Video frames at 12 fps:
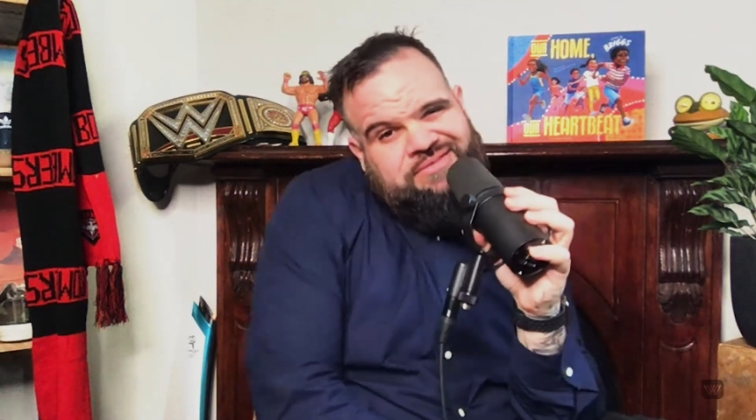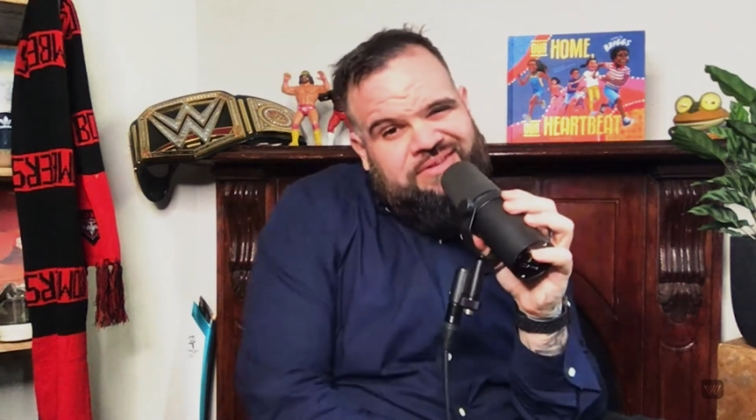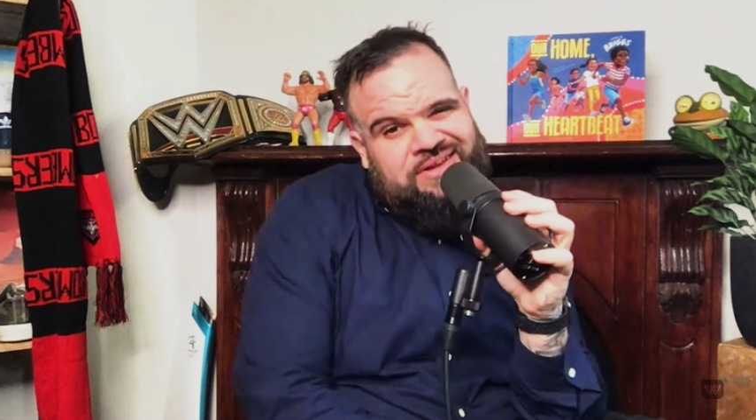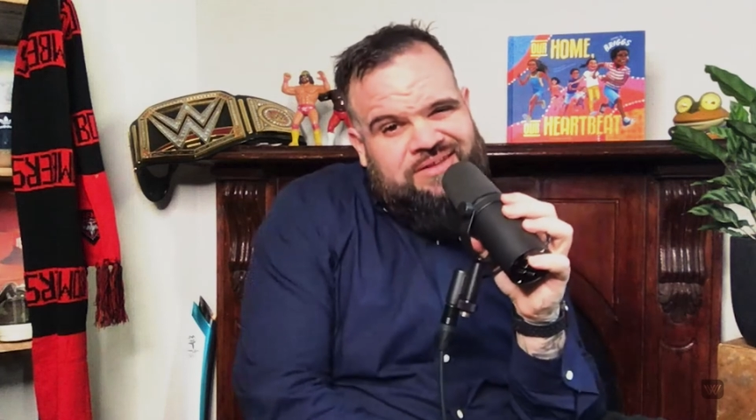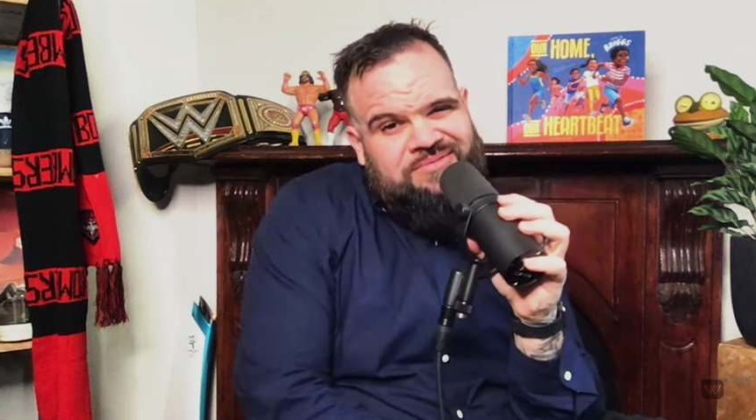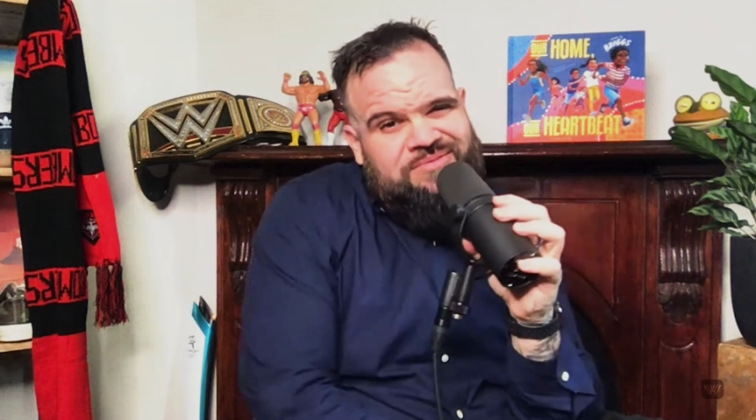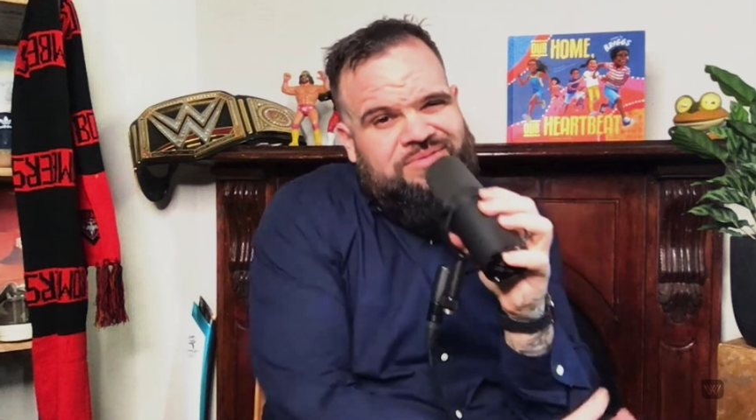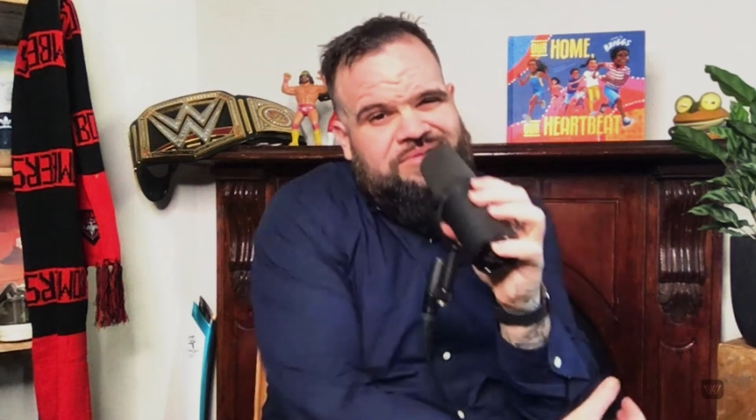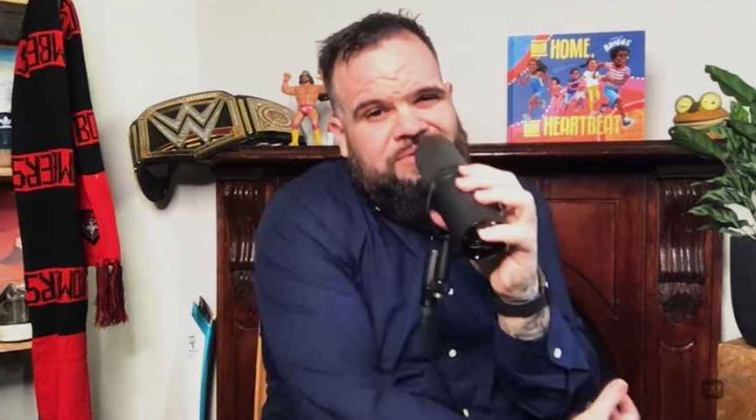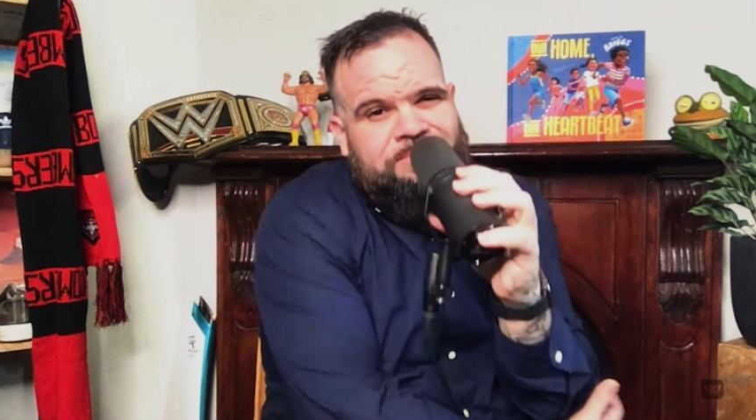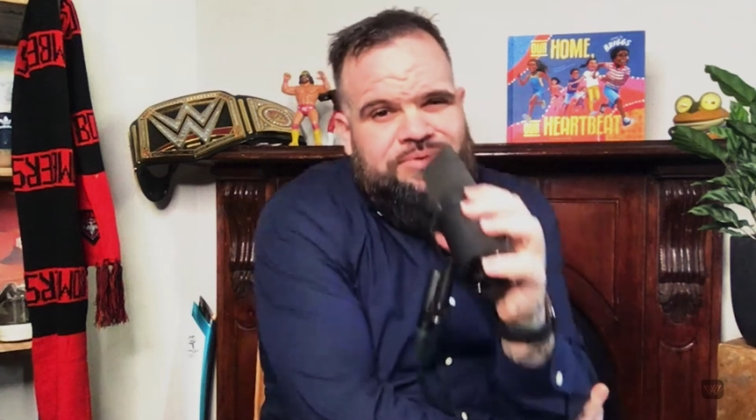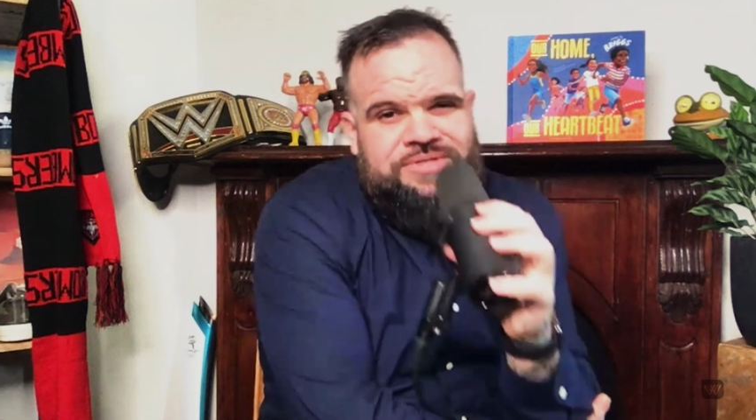
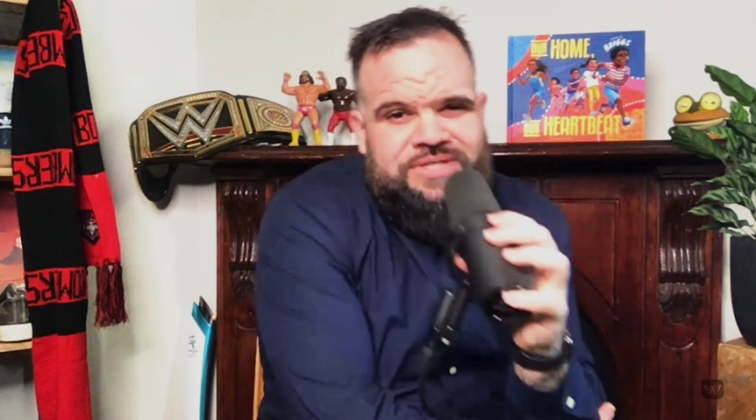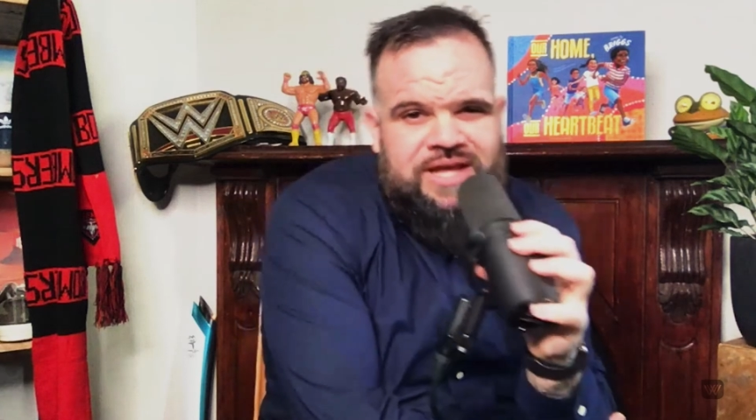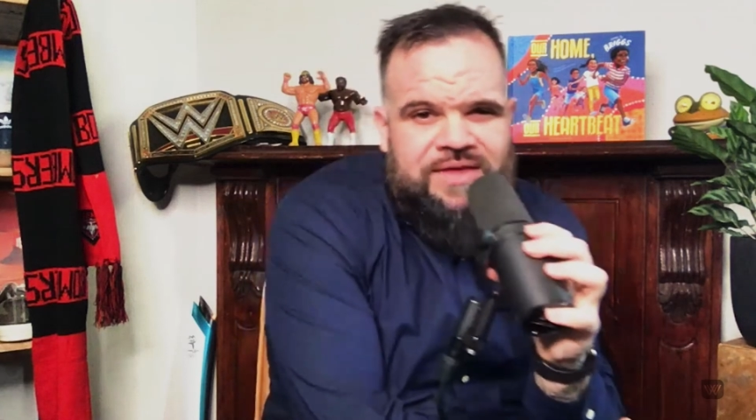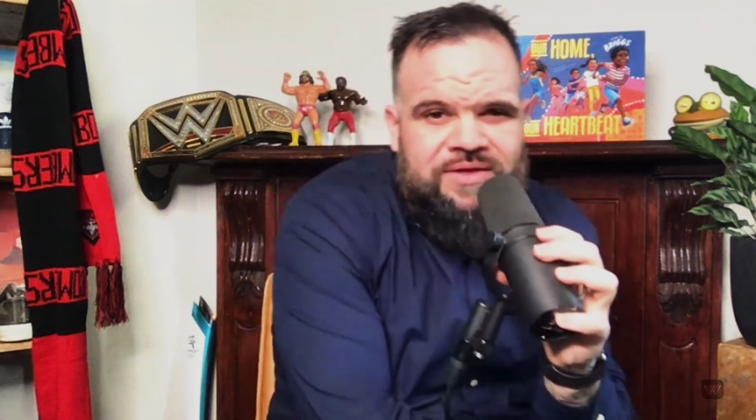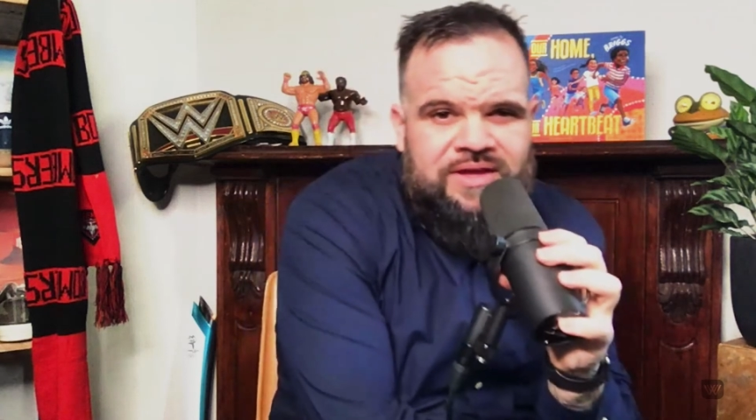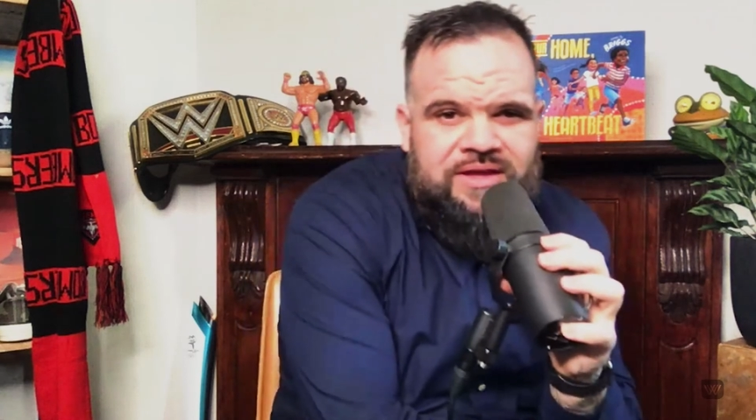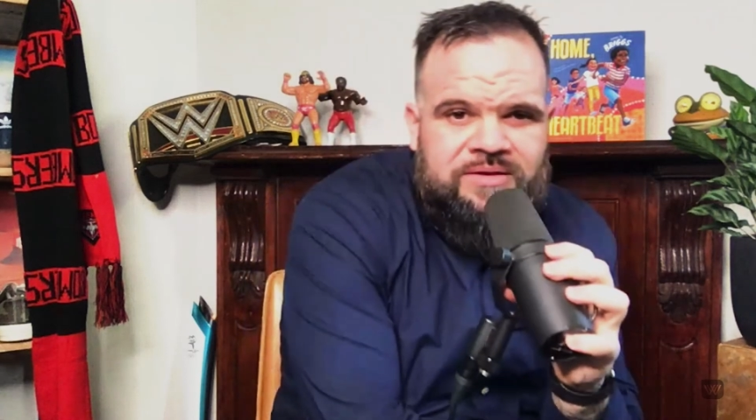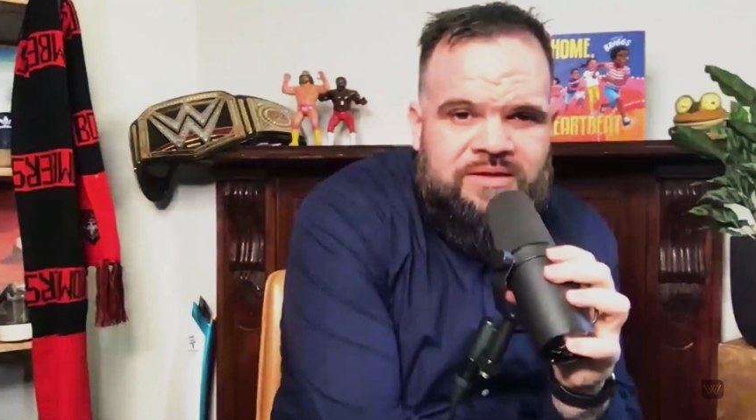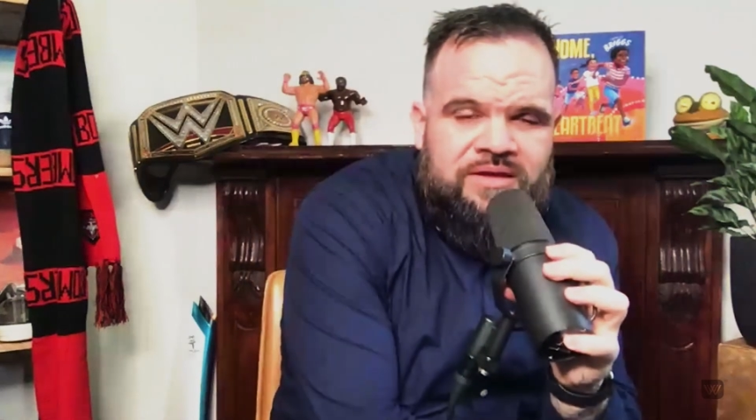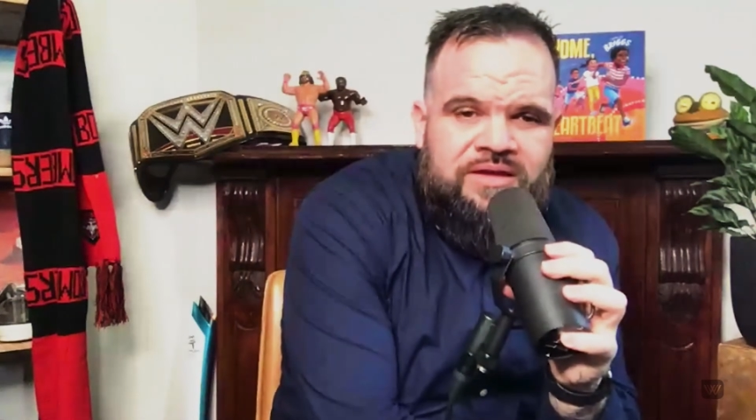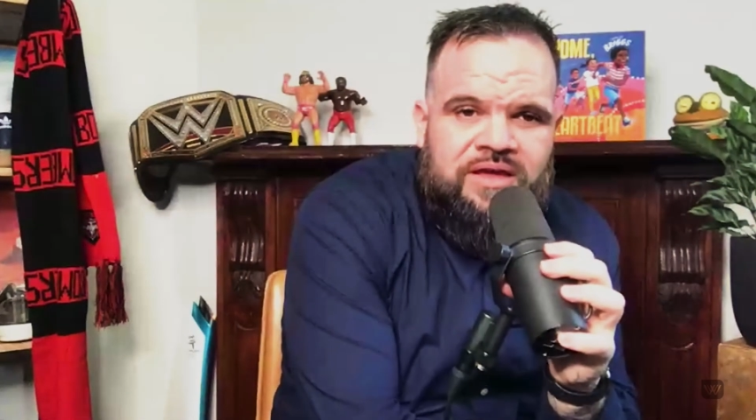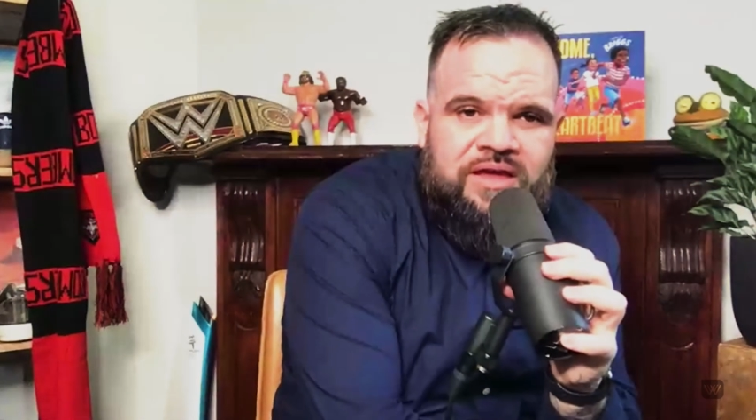to put together